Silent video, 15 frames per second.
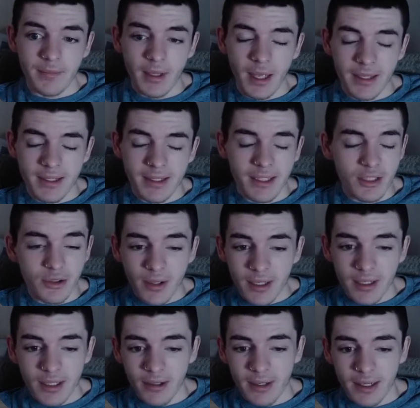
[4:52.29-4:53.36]
I see a
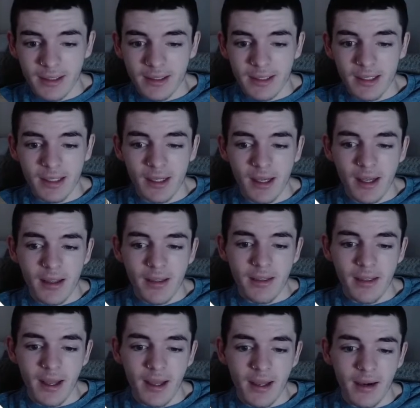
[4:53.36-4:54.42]
trend here on Etsy
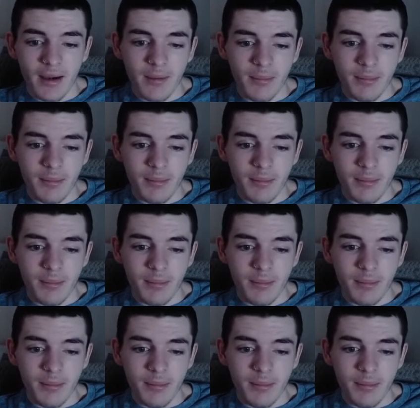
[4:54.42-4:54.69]
that